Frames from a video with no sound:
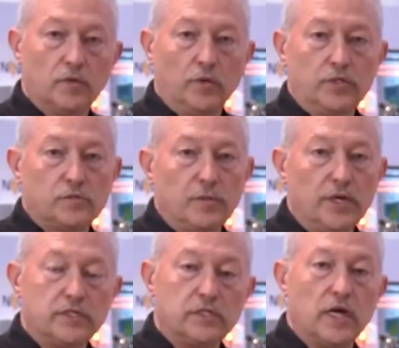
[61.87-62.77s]
What this
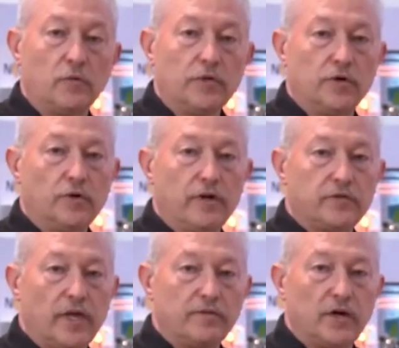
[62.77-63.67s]
means is now we don't
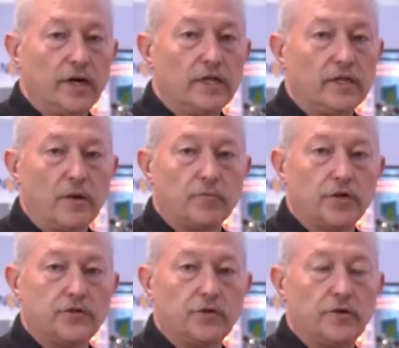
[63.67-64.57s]
have to have a high clamp
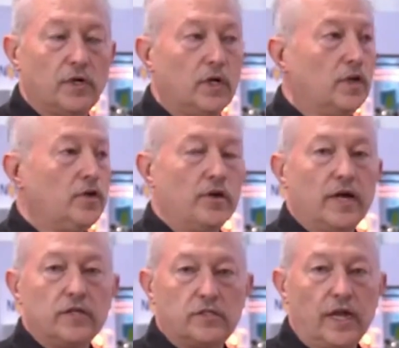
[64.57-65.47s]
pressure. You're
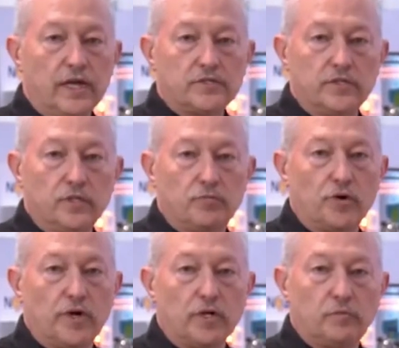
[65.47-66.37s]
not taxing the
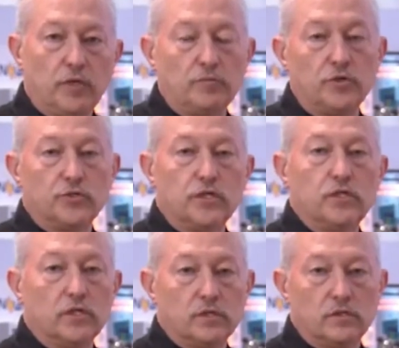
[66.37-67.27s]
product being pushed
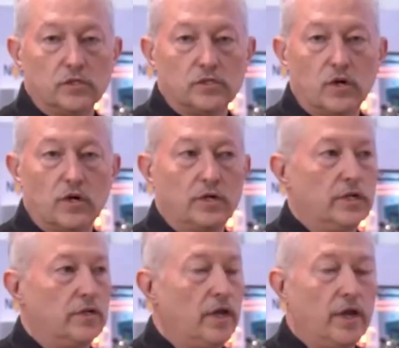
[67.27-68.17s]
into the saw,
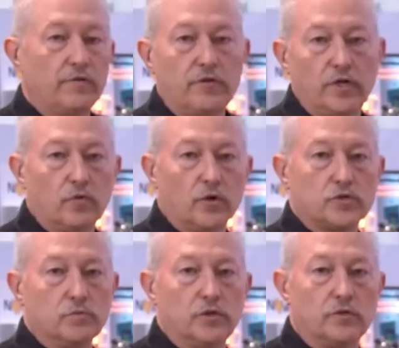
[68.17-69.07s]
and everything
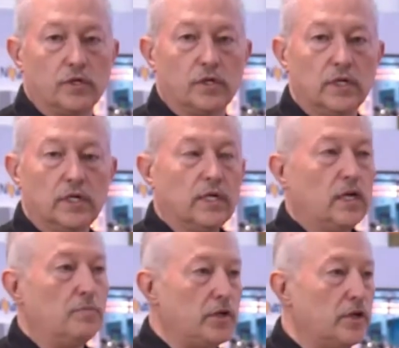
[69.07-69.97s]
works smoothly.
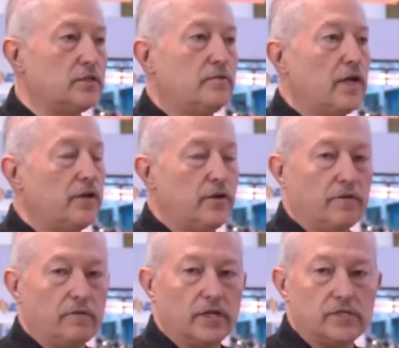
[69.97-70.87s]
And because of that, you
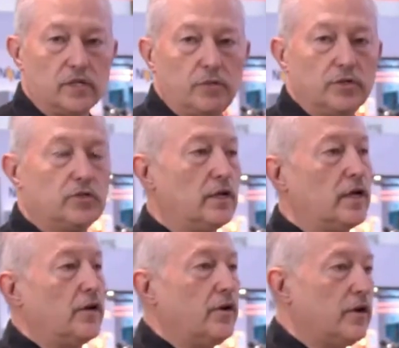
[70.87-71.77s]
have less slippage and
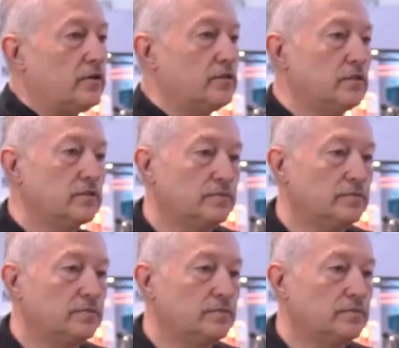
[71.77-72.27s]
higher accuracy.